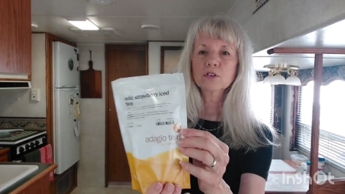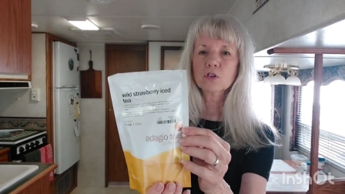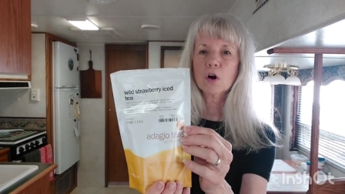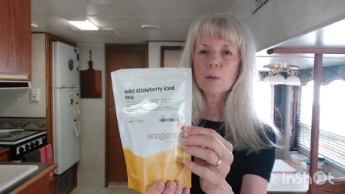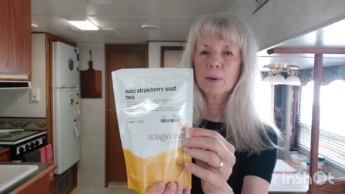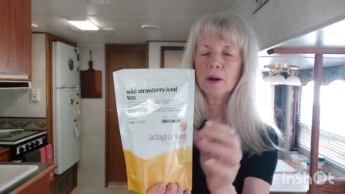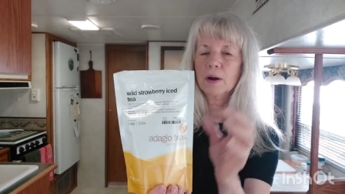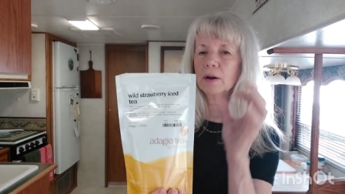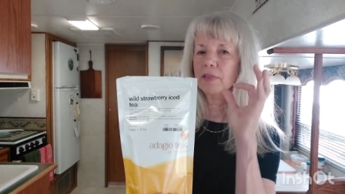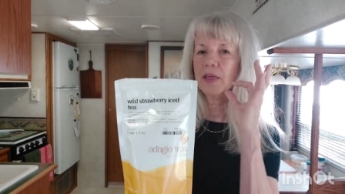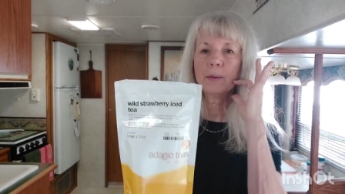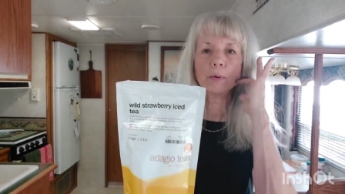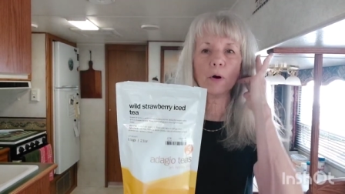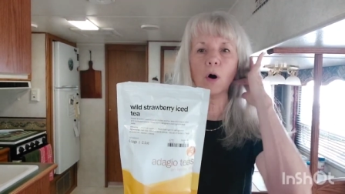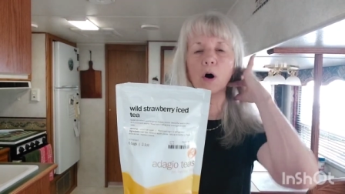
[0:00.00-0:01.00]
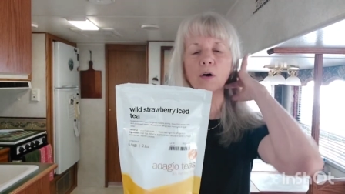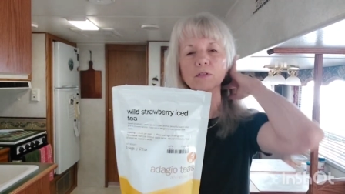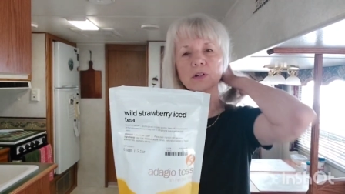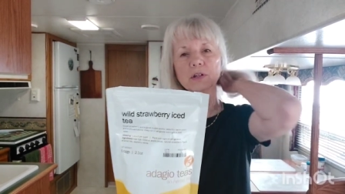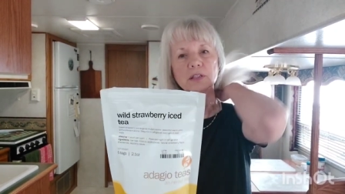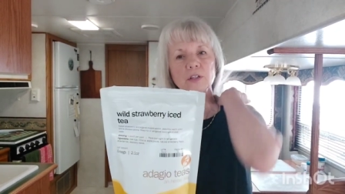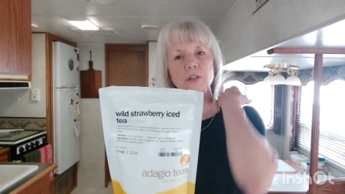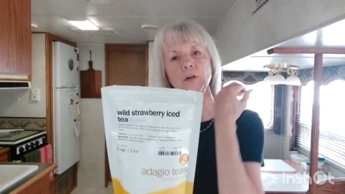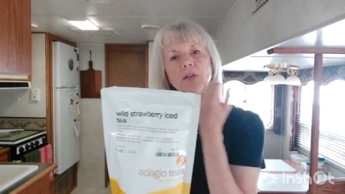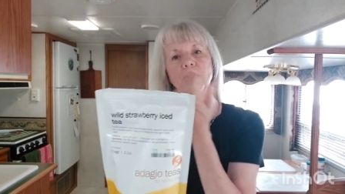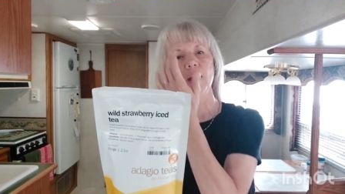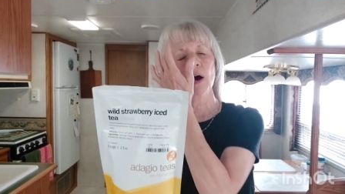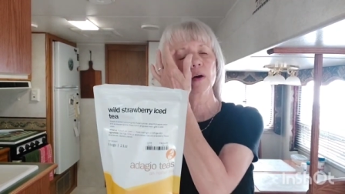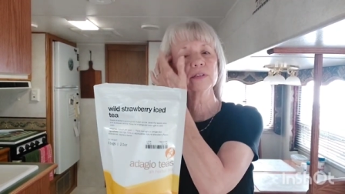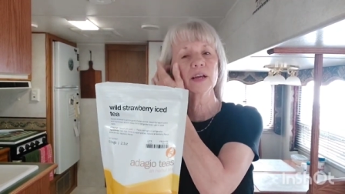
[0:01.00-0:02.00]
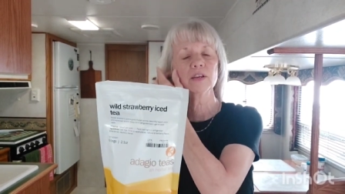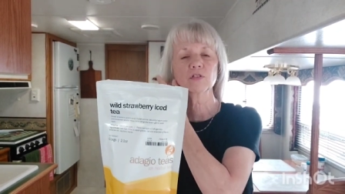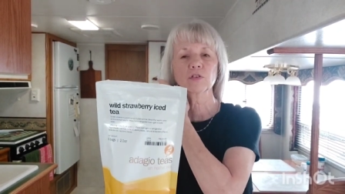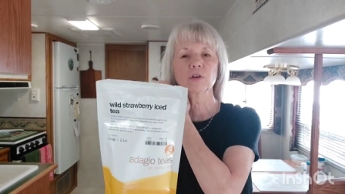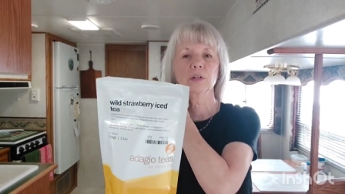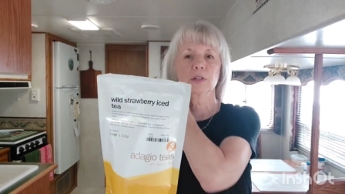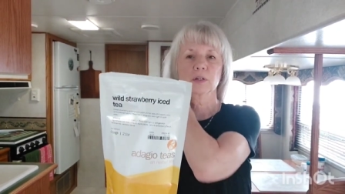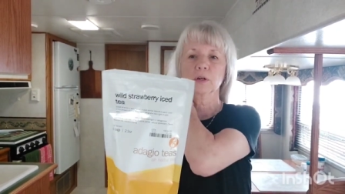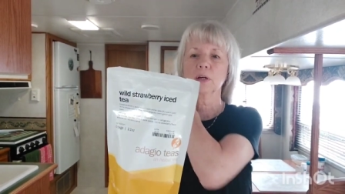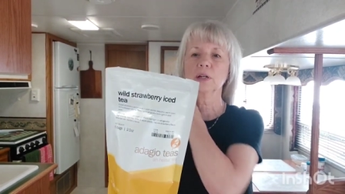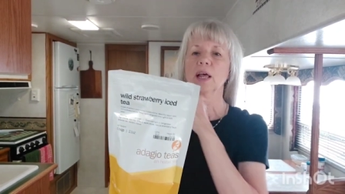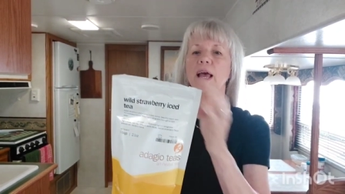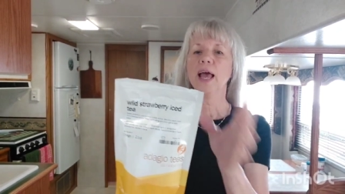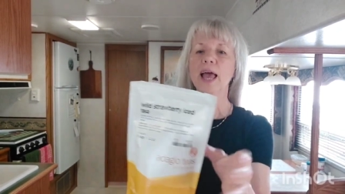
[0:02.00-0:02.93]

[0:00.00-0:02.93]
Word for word: strawberry. They were all really good. They all taste really good.